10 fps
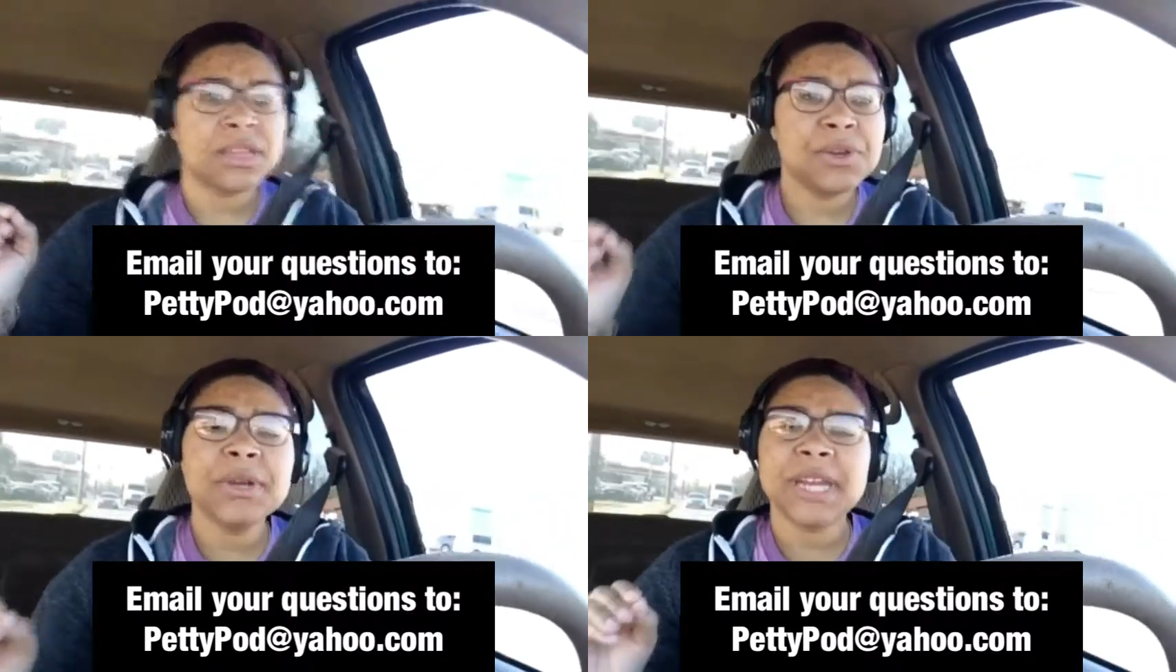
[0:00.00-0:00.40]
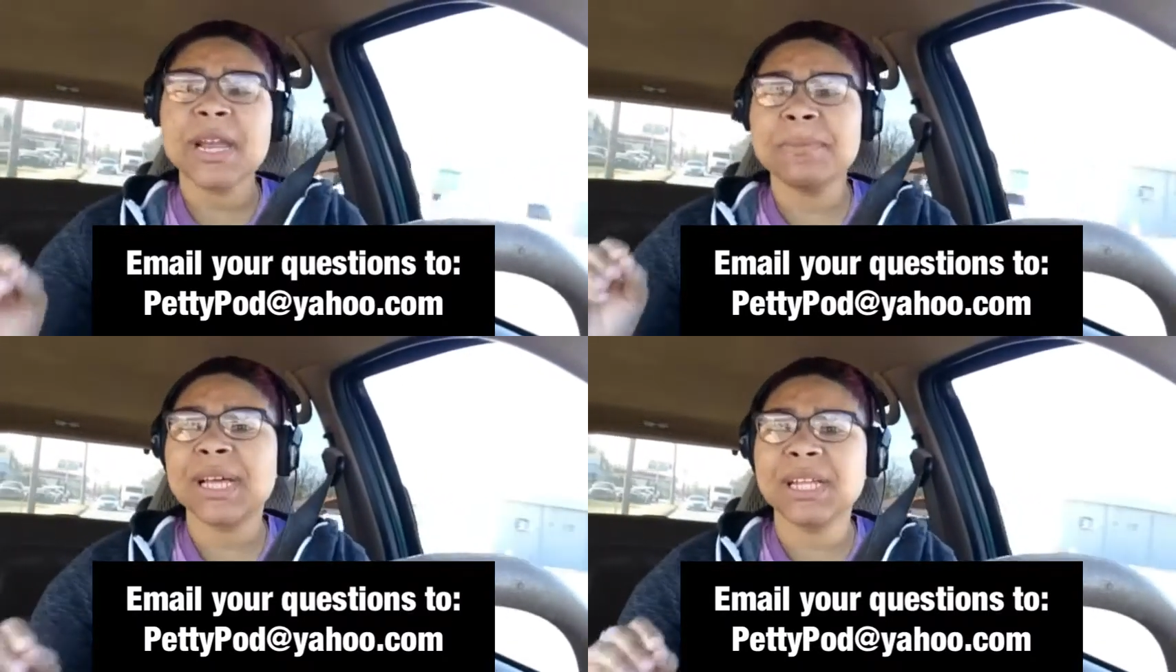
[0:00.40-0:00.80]
you could
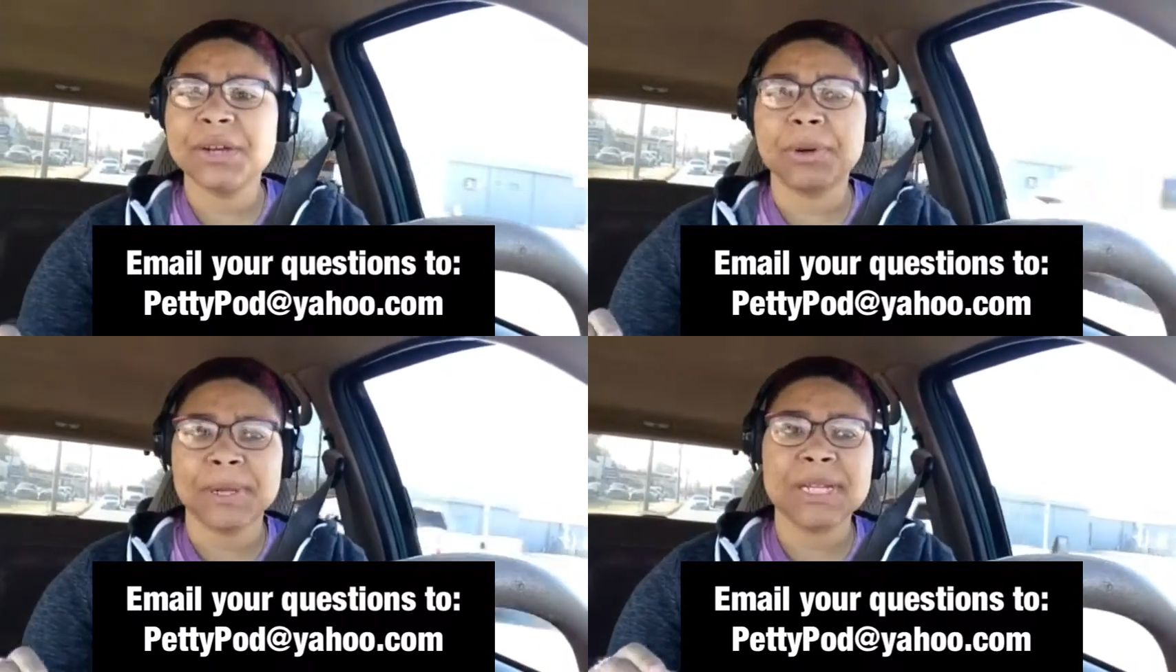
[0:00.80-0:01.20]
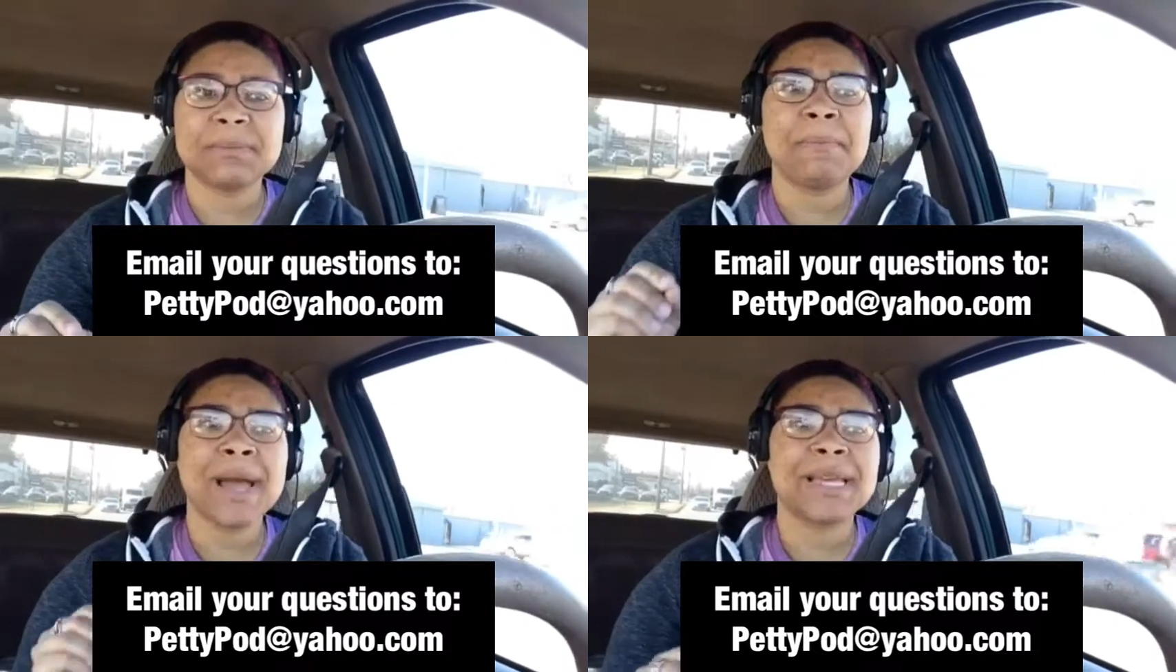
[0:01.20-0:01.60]
hear me clearer because
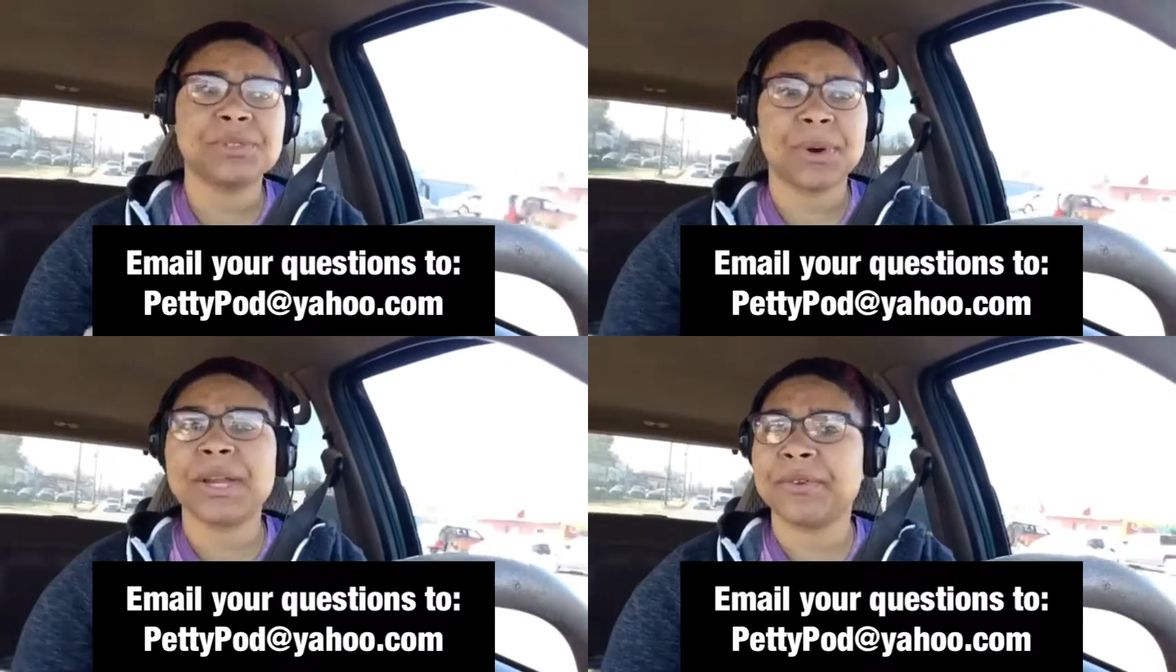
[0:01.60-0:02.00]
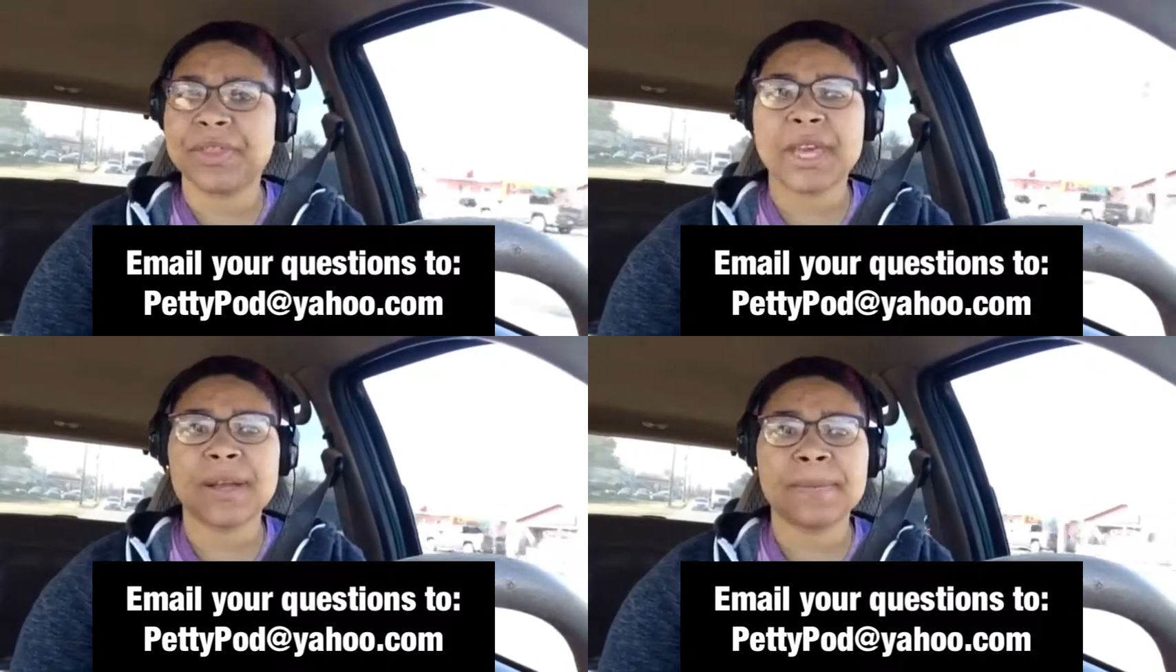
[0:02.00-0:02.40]
my mic is right over
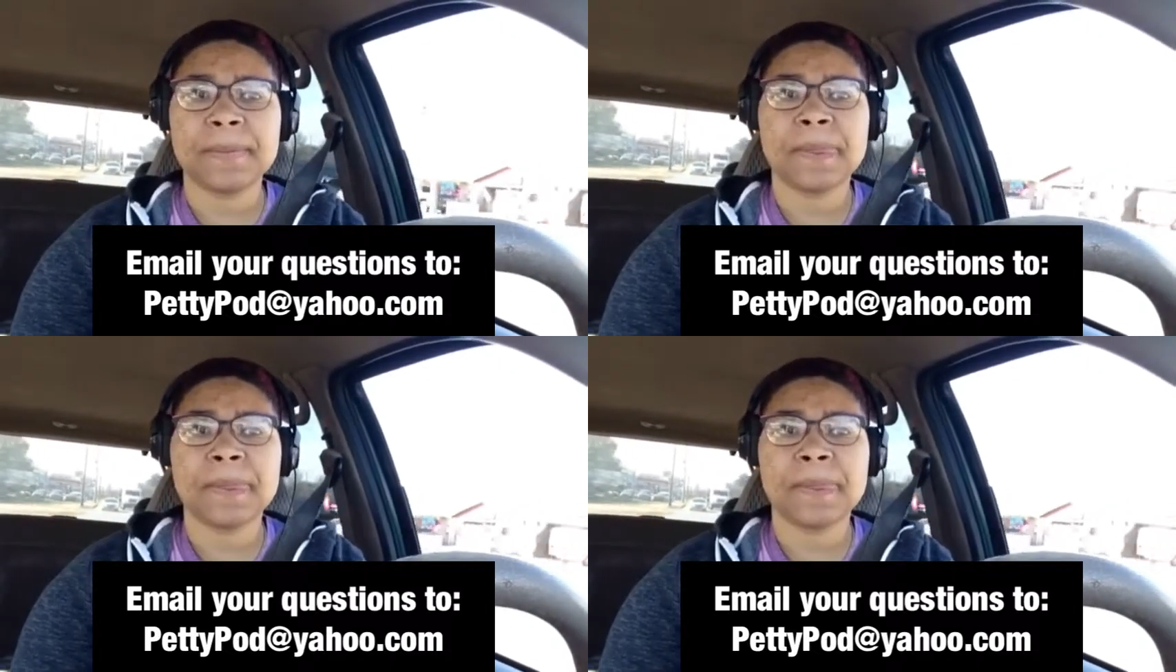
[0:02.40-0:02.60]
there.